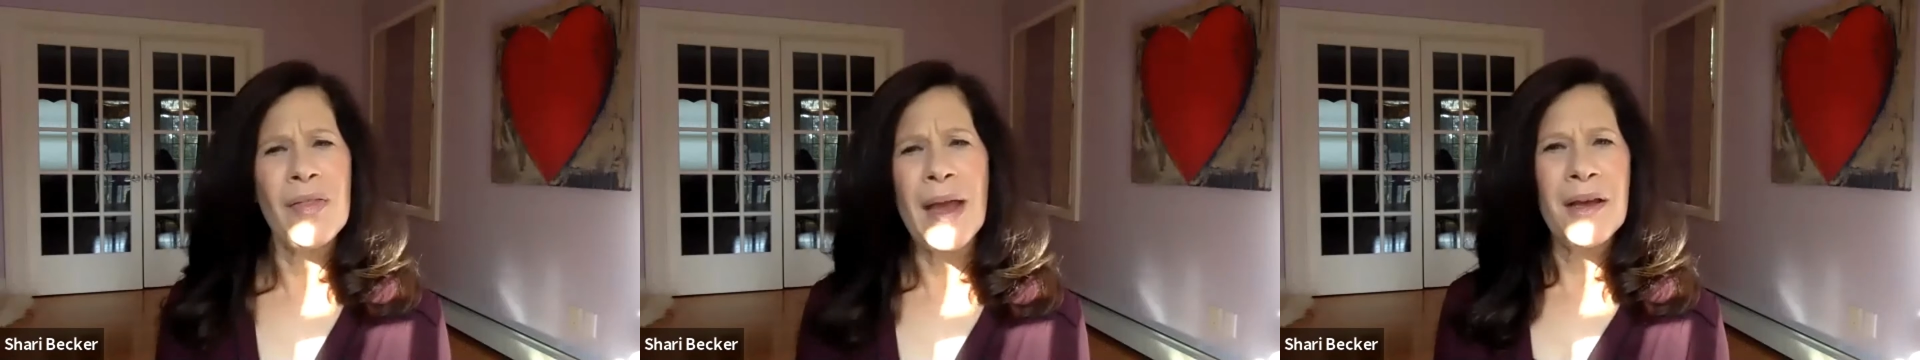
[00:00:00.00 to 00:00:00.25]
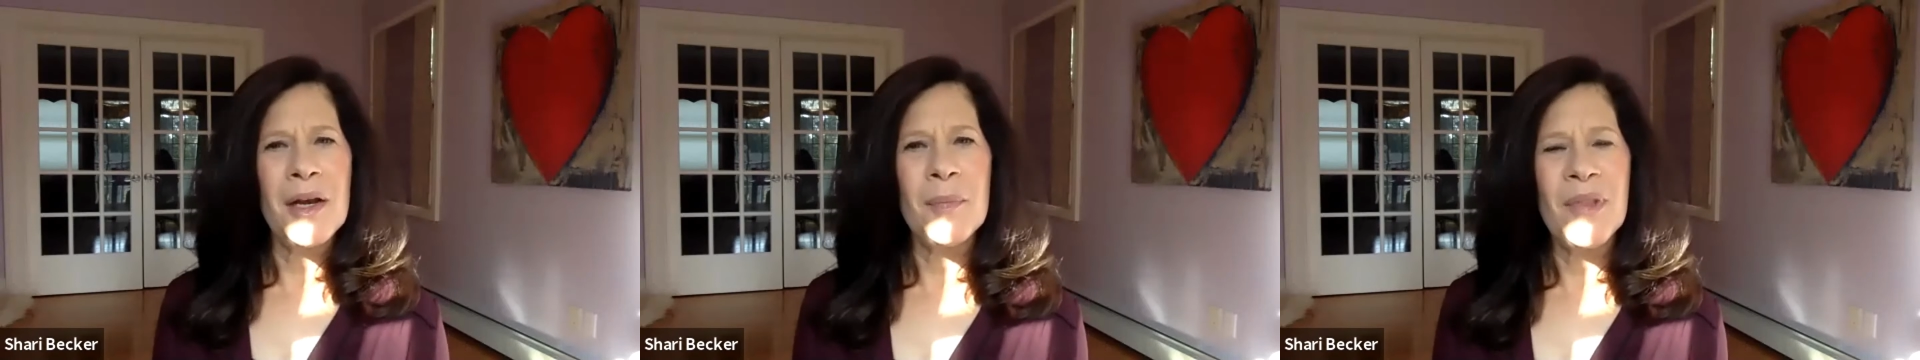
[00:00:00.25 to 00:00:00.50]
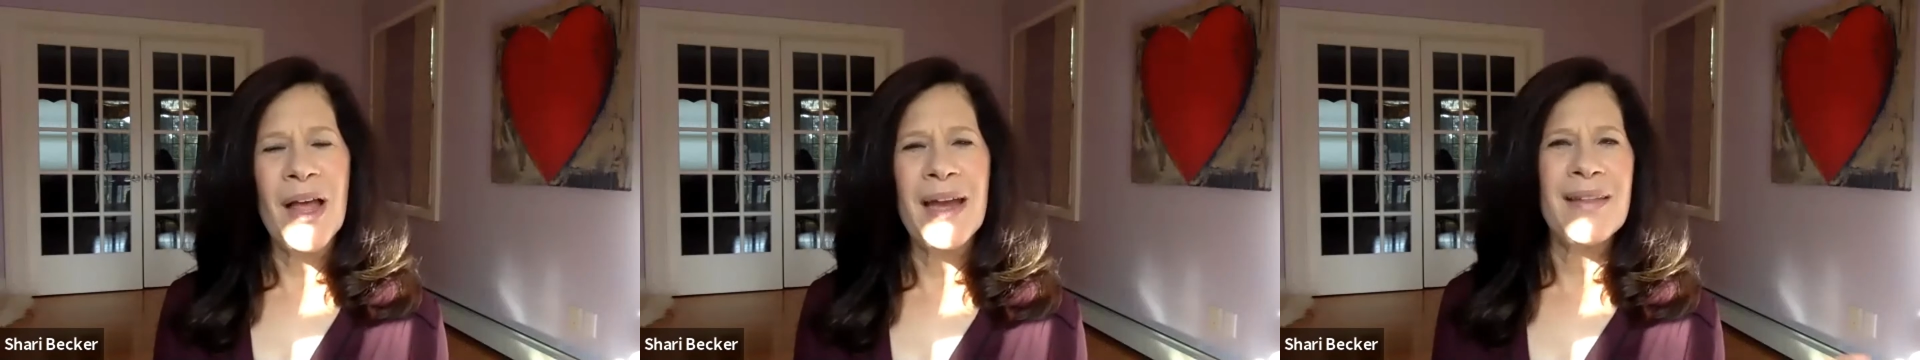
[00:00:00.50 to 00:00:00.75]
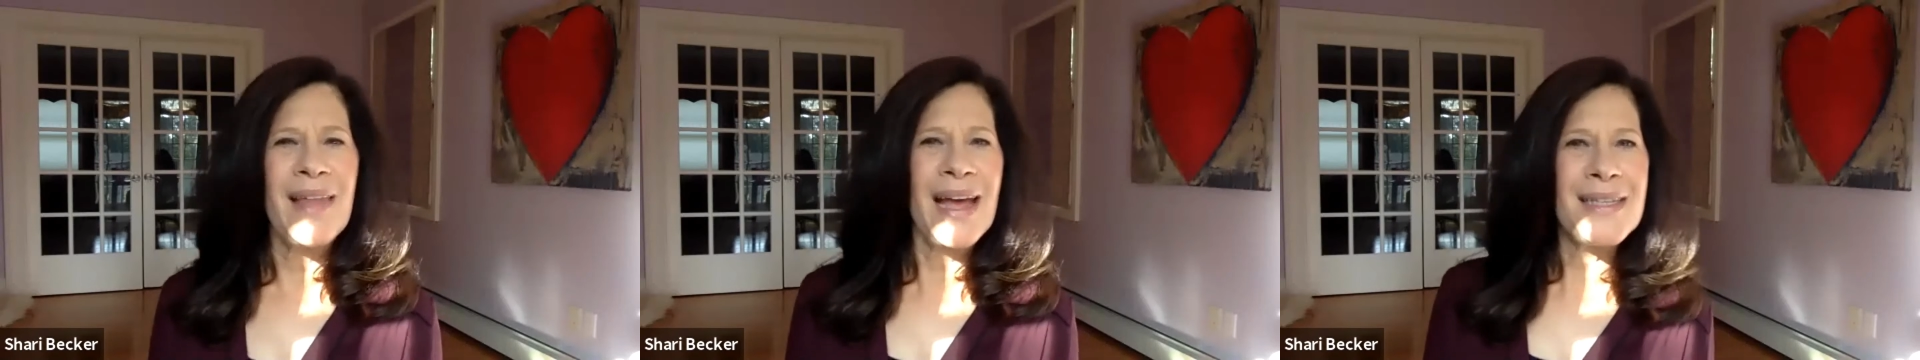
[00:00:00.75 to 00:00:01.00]
that could apply
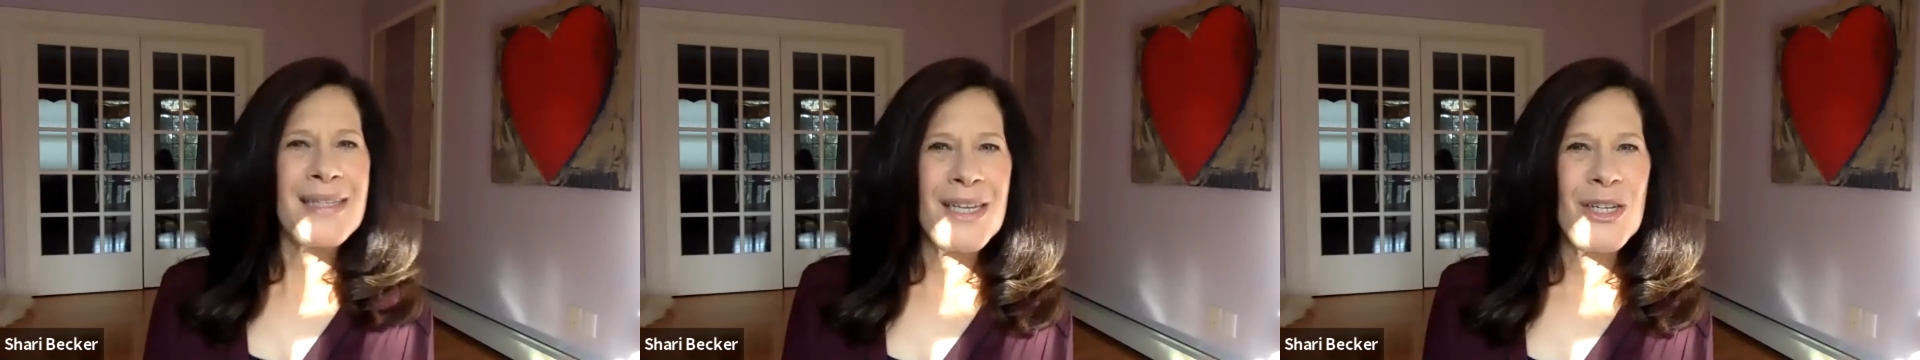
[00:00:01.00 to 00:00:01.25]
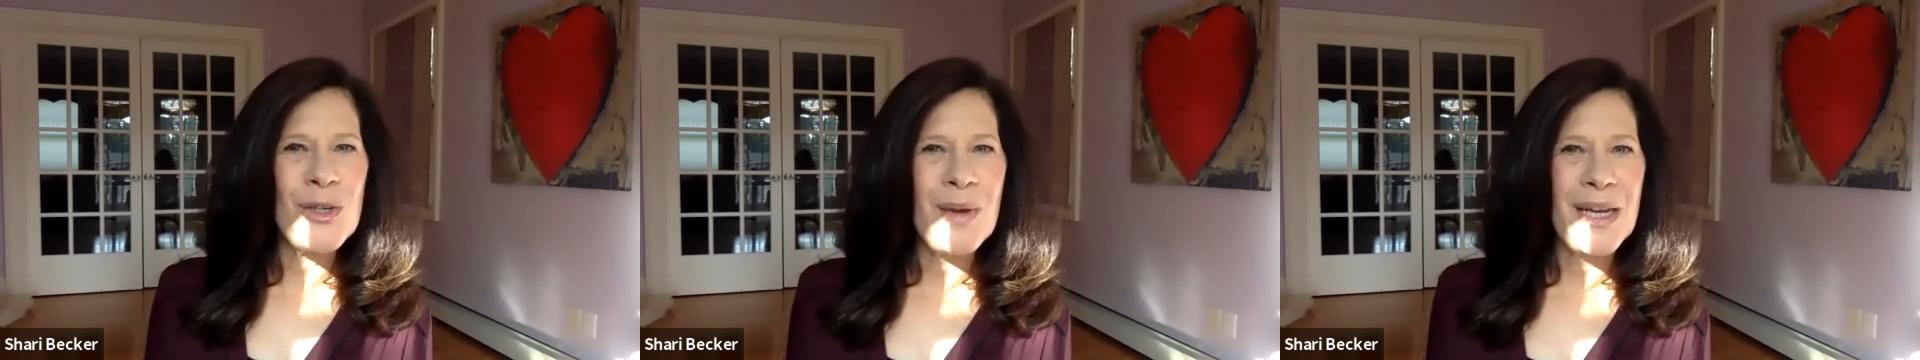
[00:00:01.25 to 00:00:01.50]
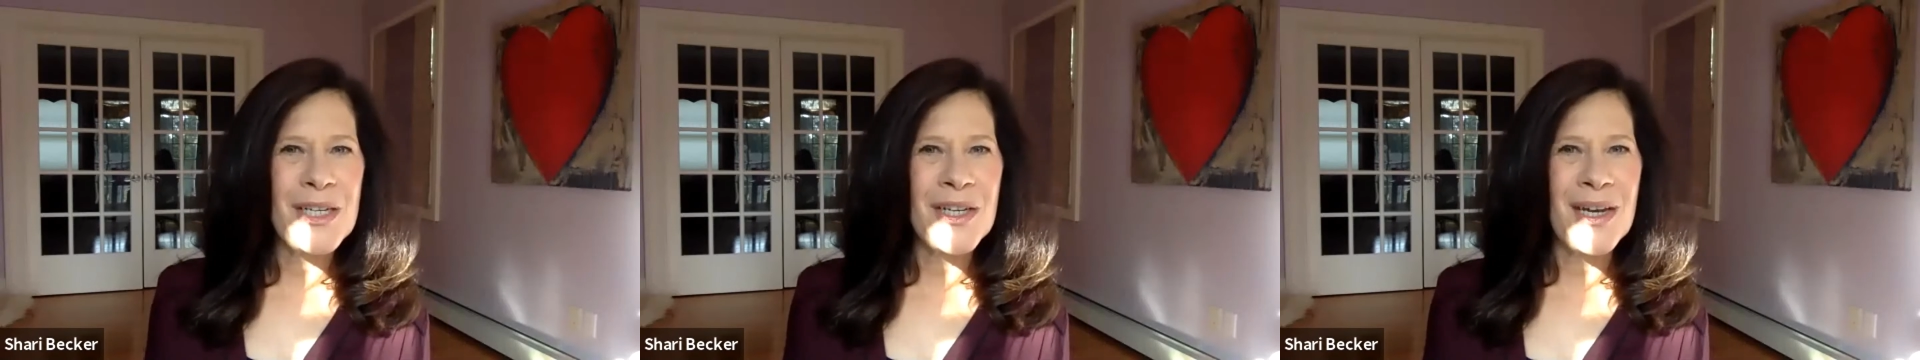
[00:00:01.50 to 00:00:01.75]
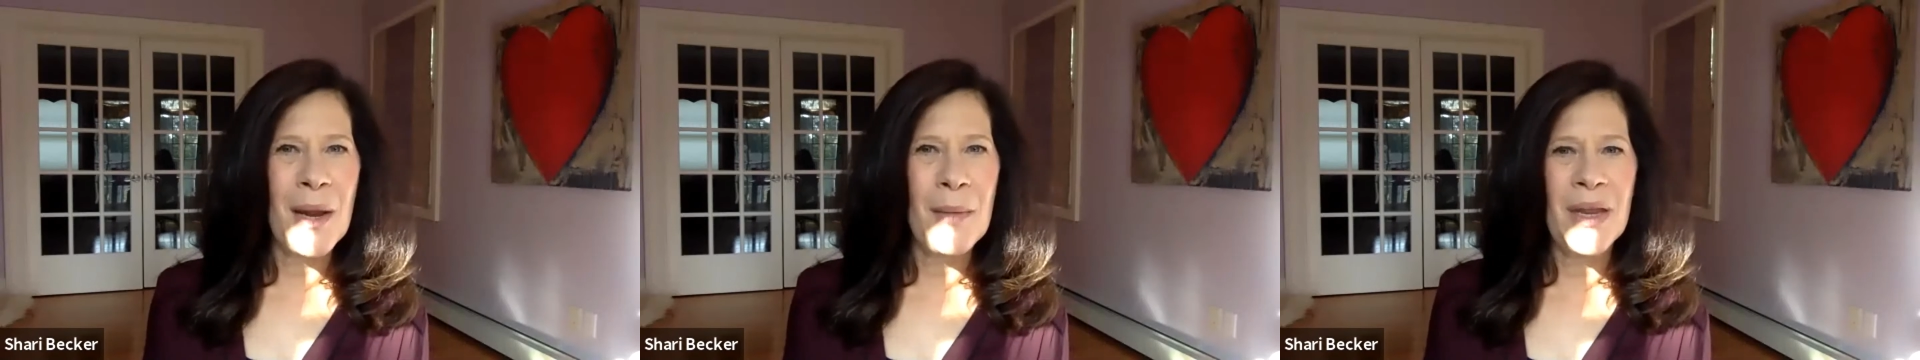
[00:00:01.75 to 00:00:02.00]
to that
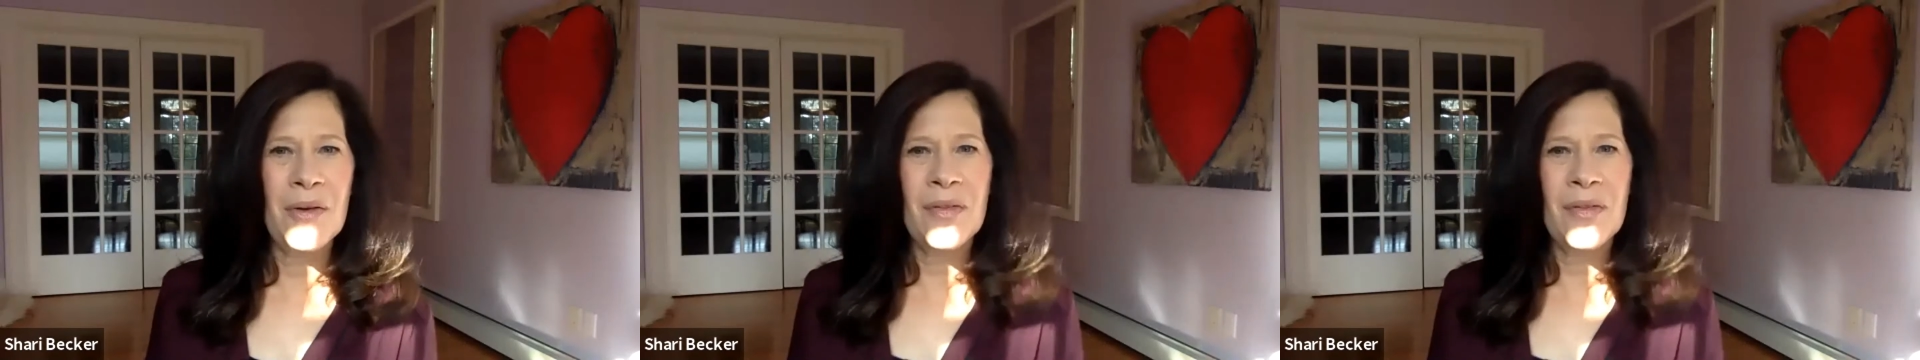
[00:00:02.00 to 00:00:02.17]
situation I'm in,